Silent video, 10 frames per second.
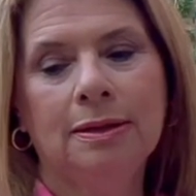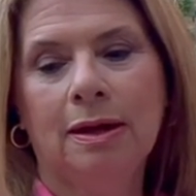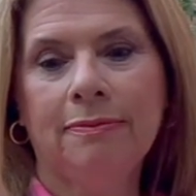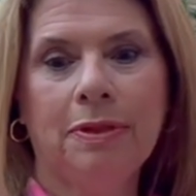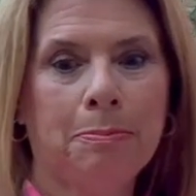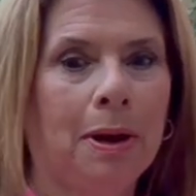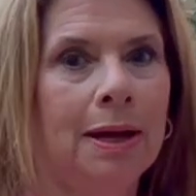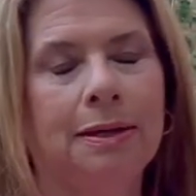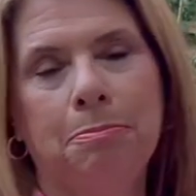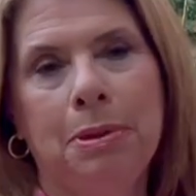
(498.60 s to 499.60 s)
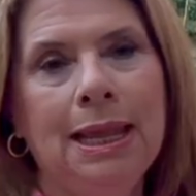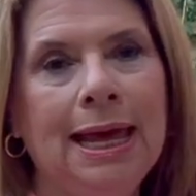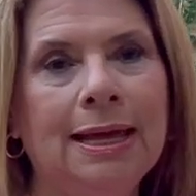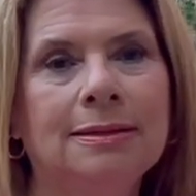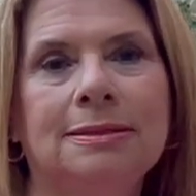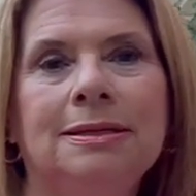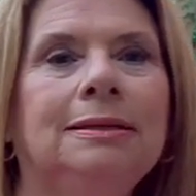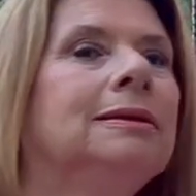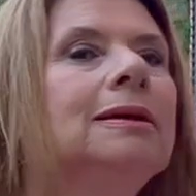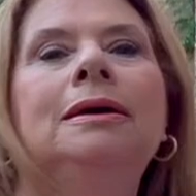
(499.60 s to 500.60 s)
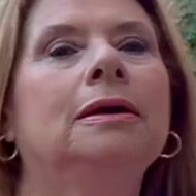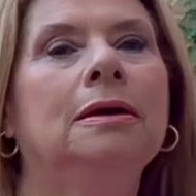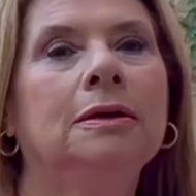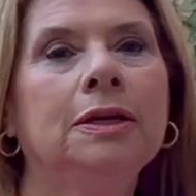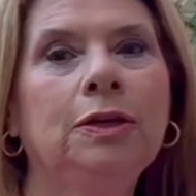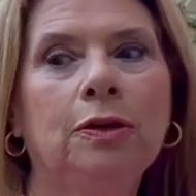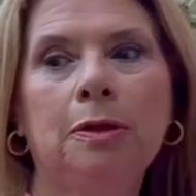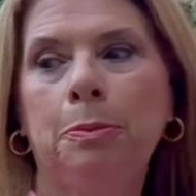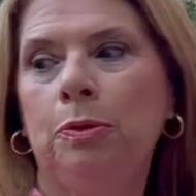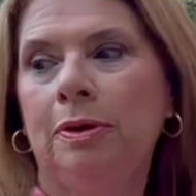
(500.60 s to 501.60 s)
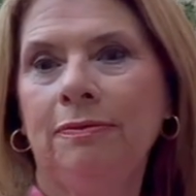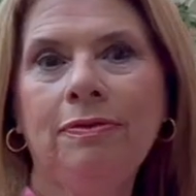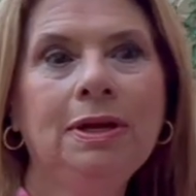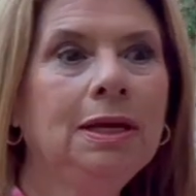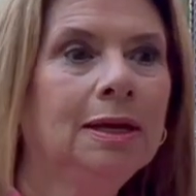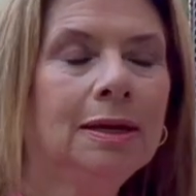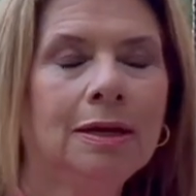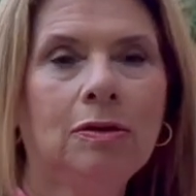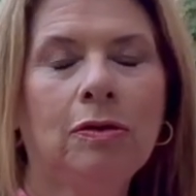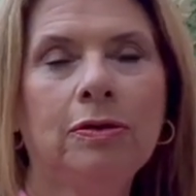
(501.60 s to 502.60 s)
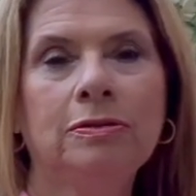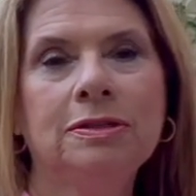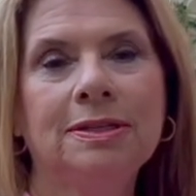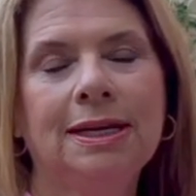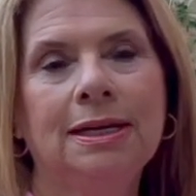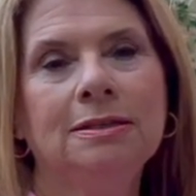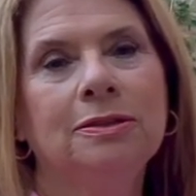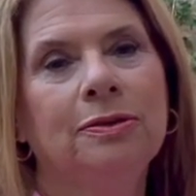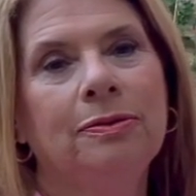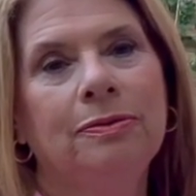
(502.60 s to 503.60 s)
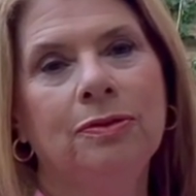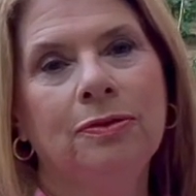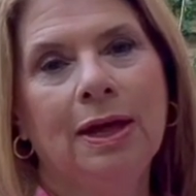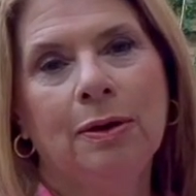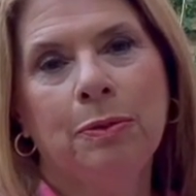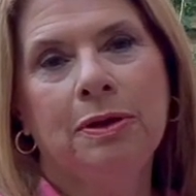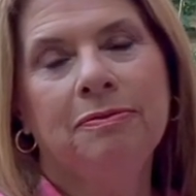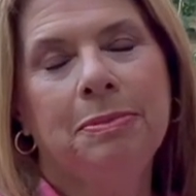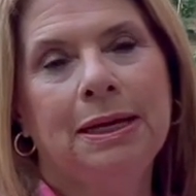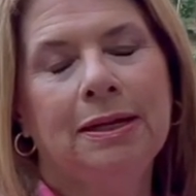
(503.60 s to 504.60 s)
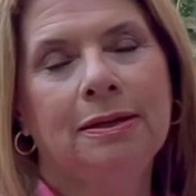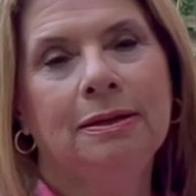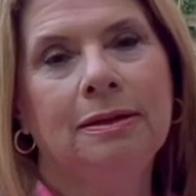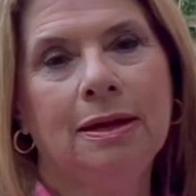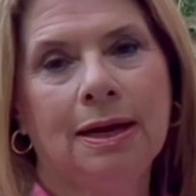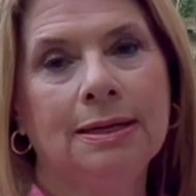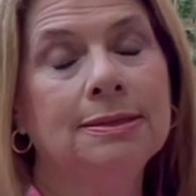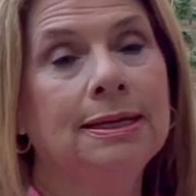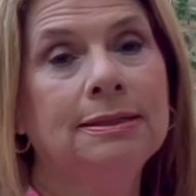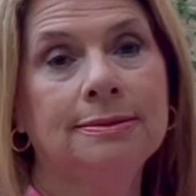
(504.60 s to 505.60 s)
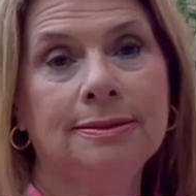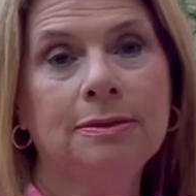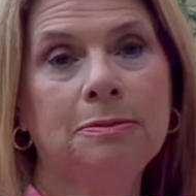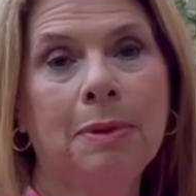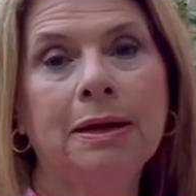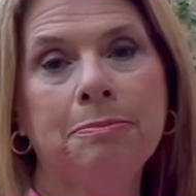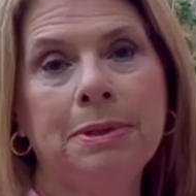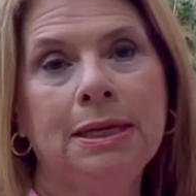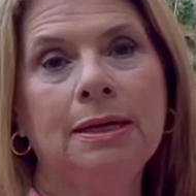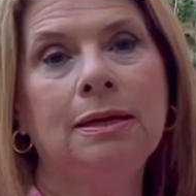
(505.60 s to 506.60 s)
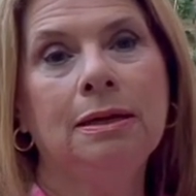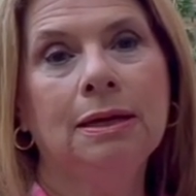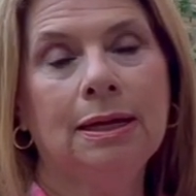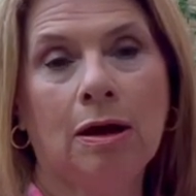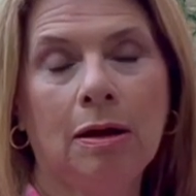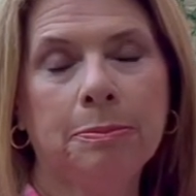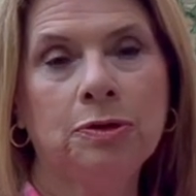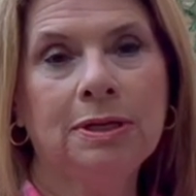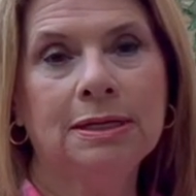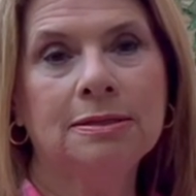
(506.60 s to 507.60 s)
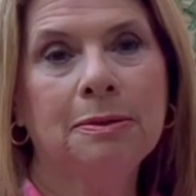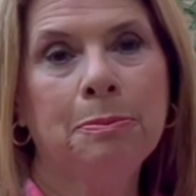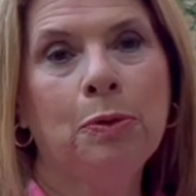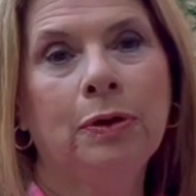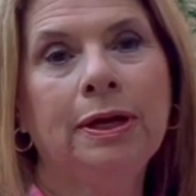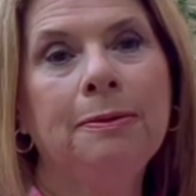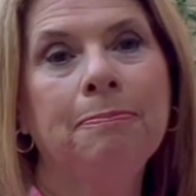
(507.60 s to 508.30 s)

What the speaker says: have loved the potted plants and, you know, the bougainvillea and all those things. So, so that would have been nice and still might be an option at some point.